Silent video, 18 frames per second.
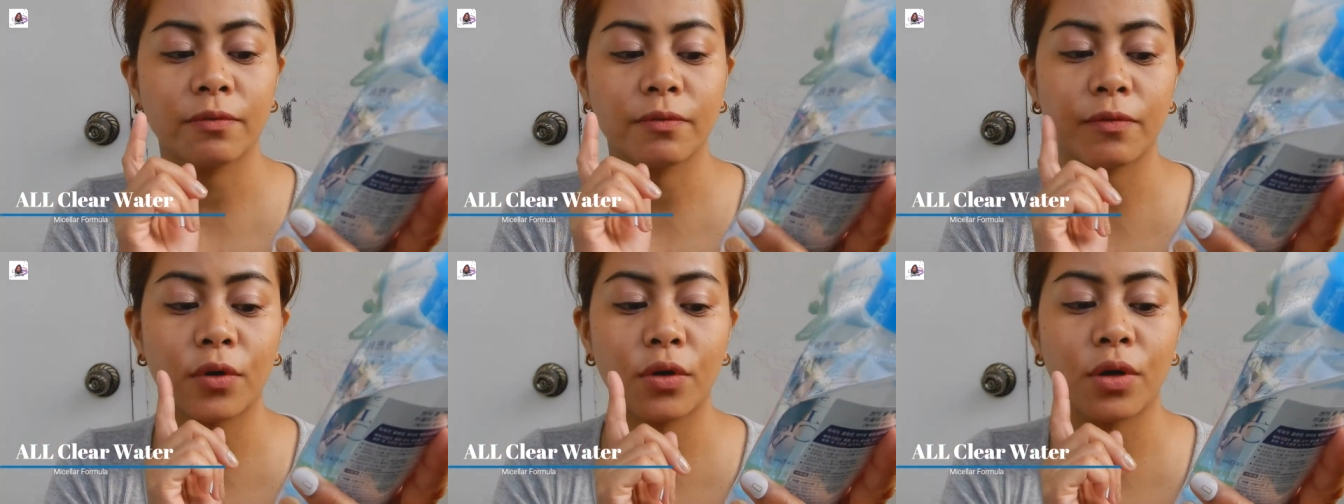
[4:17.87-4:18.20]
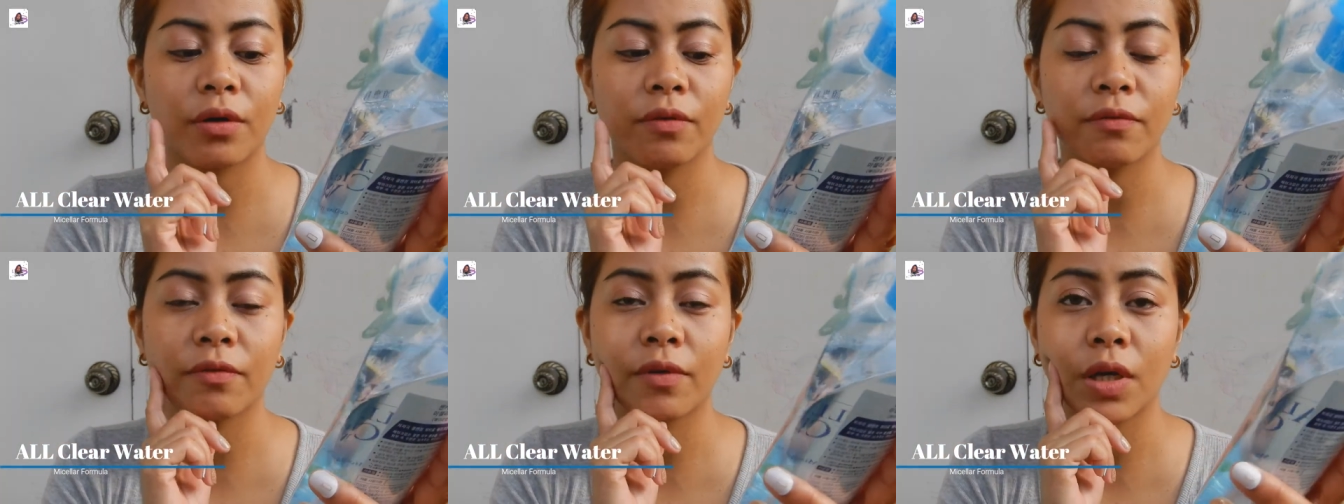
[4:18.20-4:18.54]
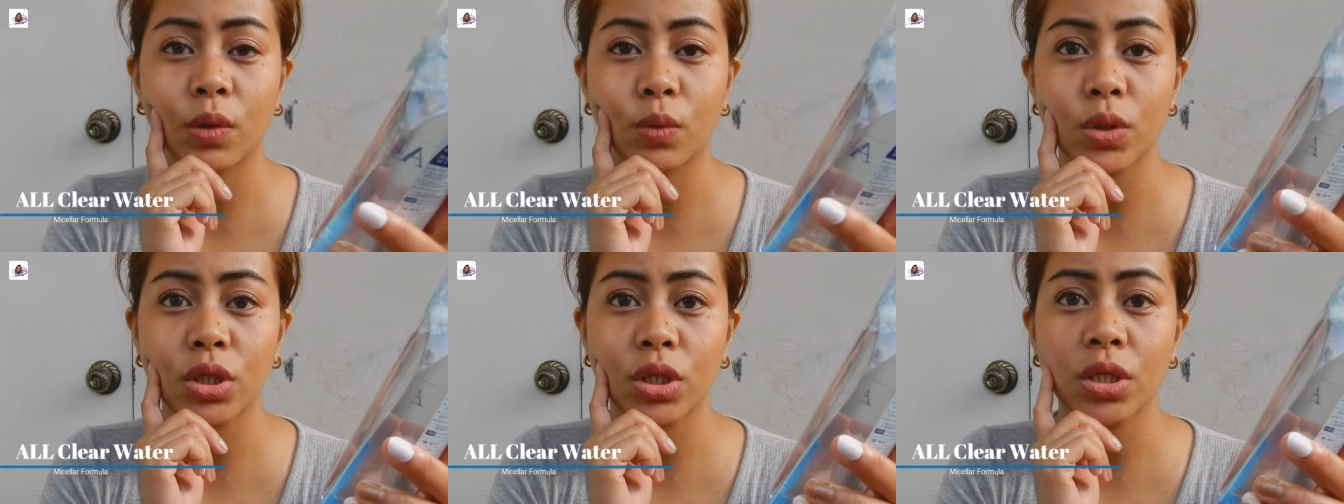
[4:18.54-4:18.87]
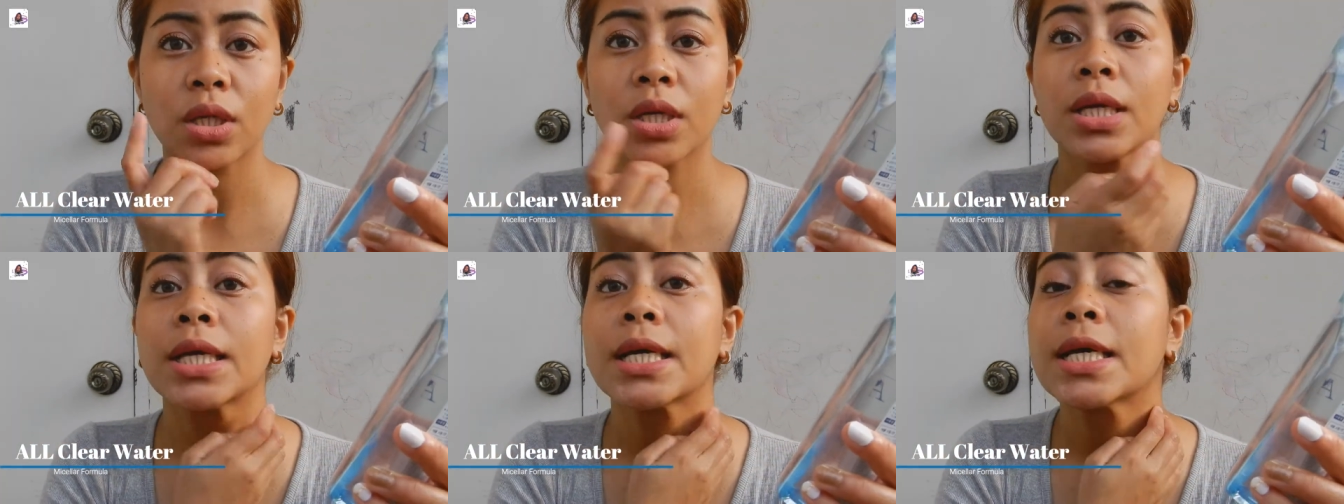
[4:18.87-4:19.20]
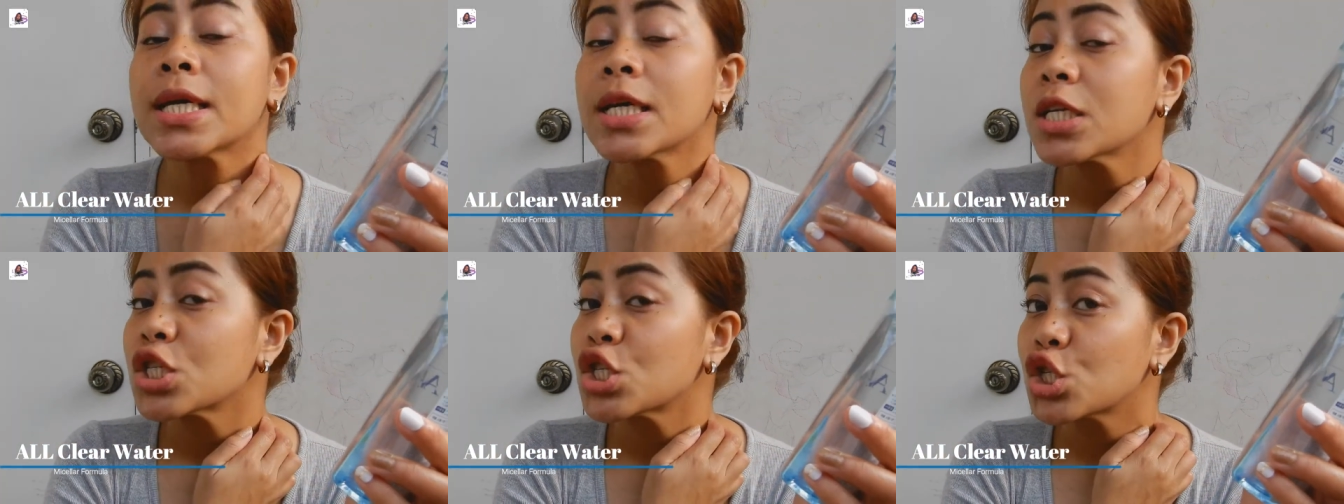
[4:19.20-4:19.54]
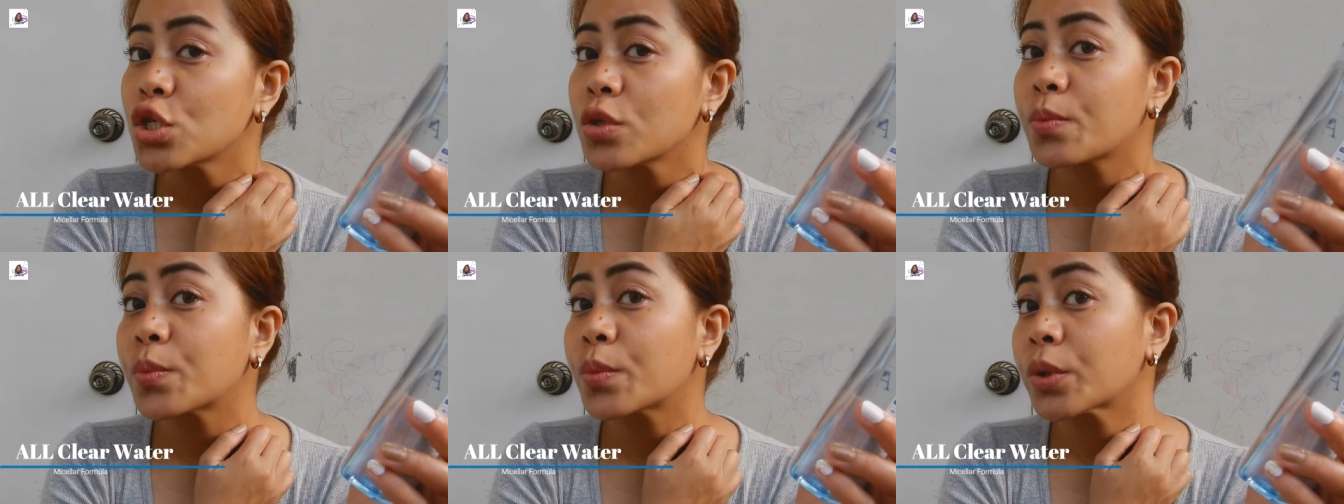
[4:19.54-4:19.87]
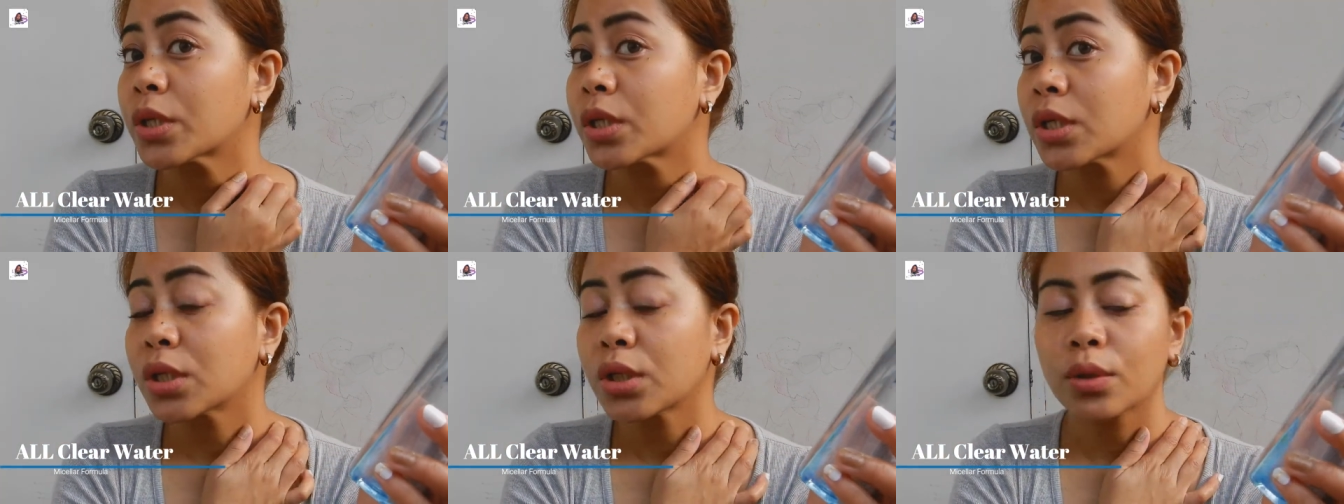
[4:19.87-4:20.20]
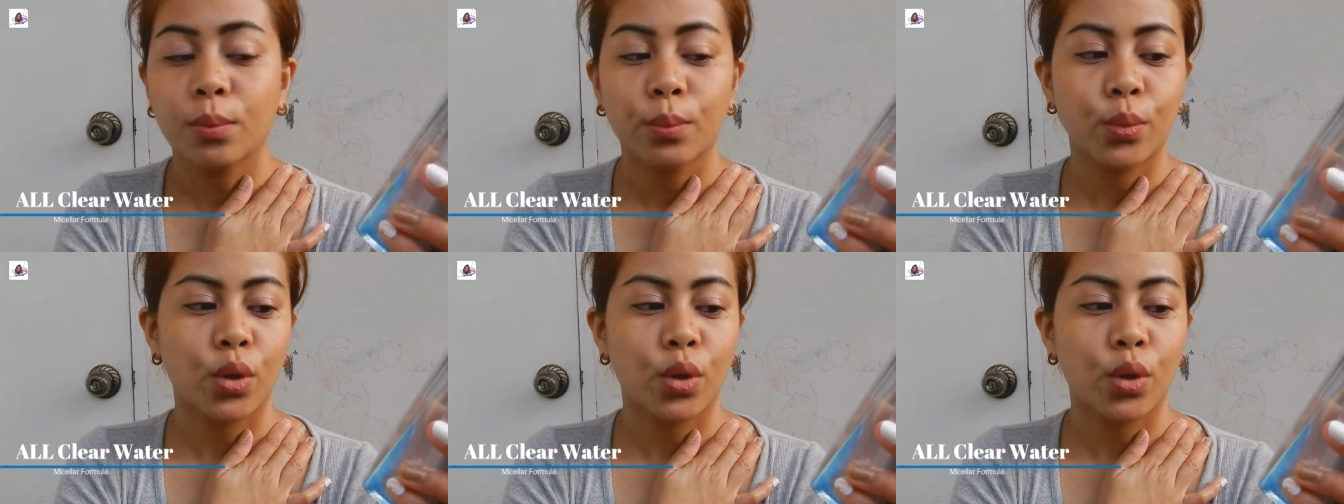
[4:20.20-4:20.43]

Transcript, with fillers: for a very cheaper